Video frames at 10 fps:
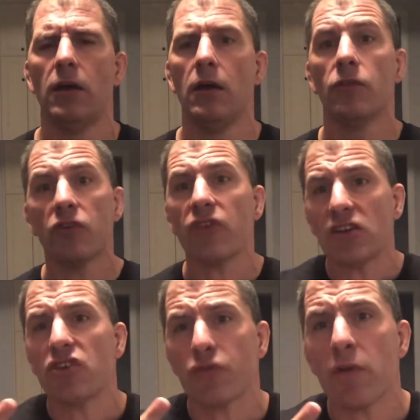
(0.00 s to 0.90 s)
There's
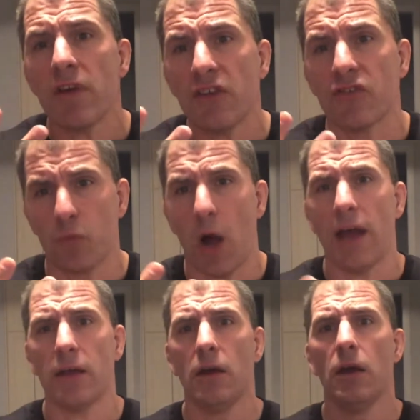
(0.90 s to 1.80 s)
actually 3 reasons why.
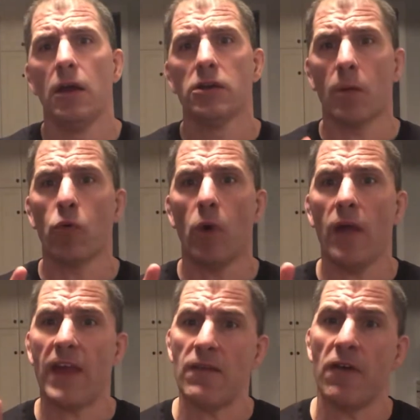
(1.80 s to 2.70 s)
Number
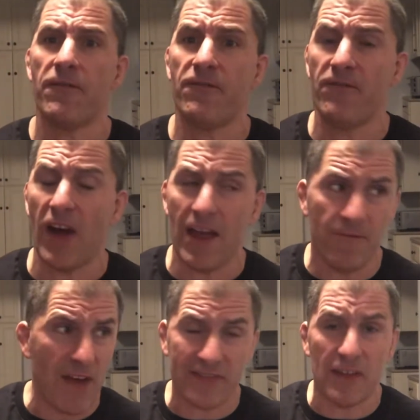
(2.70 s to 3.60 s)
one, they have a
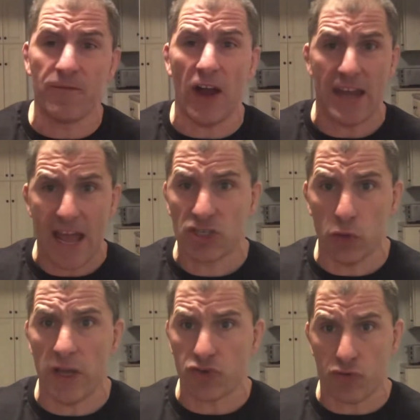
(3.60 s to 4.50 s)
vested financial
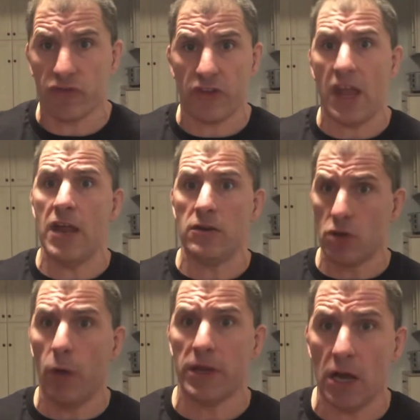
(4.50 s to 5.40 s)
interest in
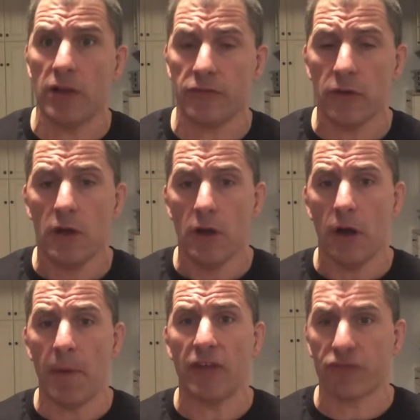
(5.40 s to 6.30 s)
going nuts
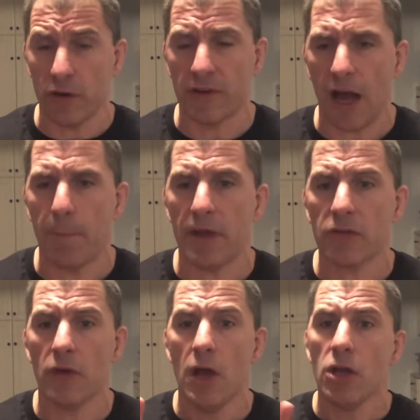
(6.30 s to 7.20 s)
about certain topics.
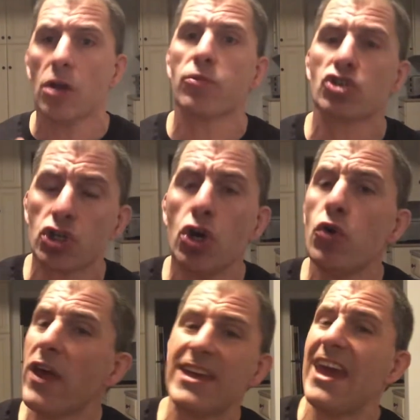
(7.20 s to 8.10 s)
Number 2,
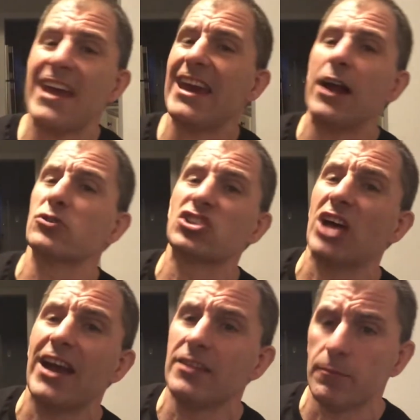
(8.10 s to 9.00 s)
they can't get
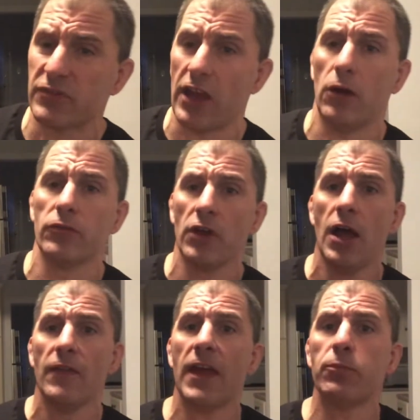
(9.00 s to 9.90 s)
outside themselves.
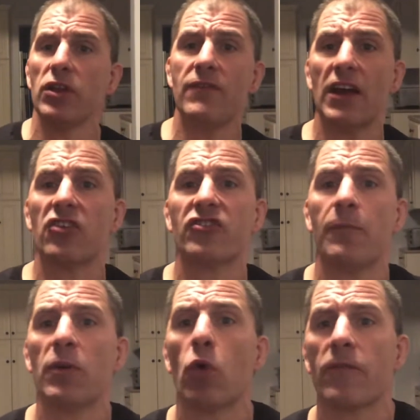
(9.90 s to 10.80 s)
They believe that because
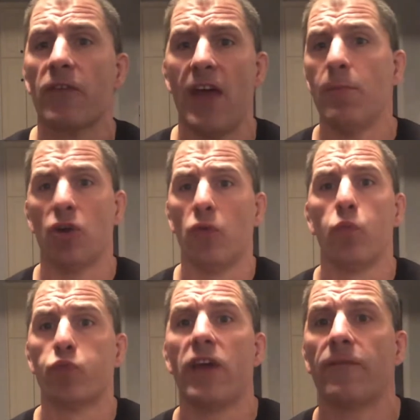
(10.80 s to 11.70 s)
something worked for them,
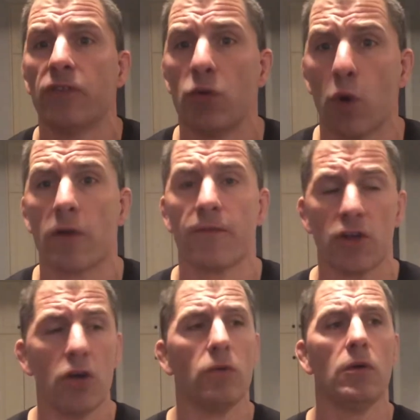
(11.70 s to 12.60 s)
it'll definitely work for
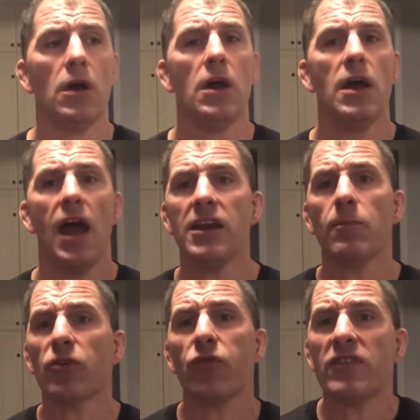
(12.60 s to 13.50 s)
you. And
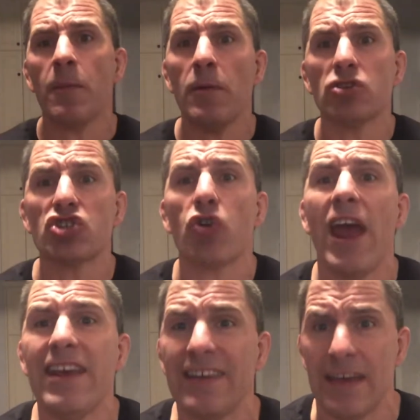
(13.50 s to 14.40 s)
number 3, some people are just
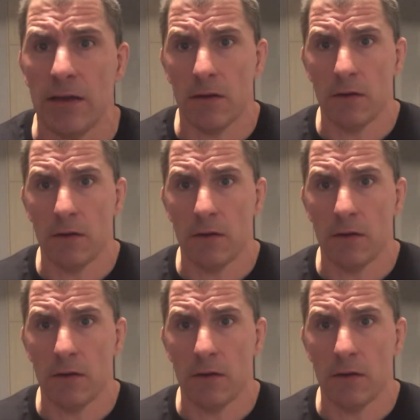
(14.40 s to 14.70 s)
crazy.